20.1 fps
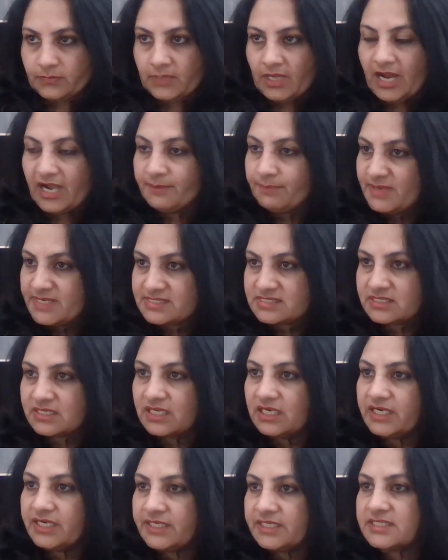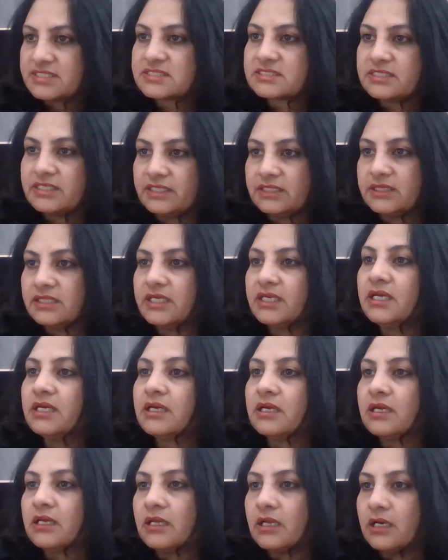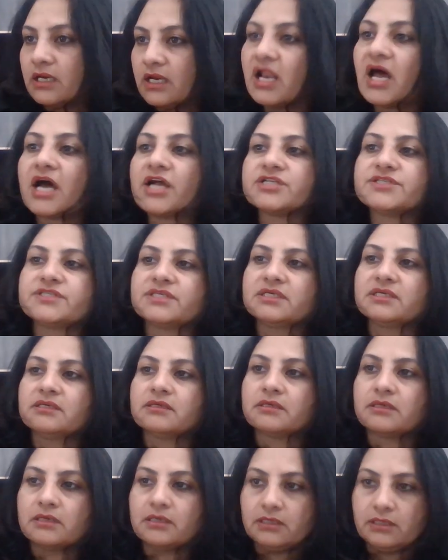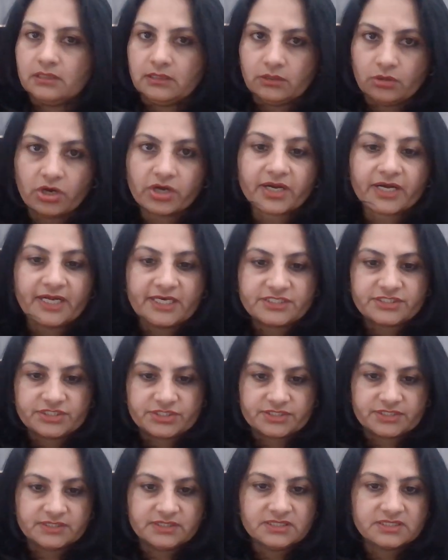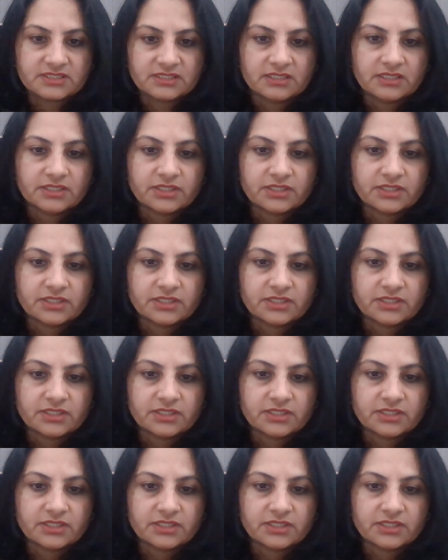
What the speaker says: and basically it is in the larger organizations.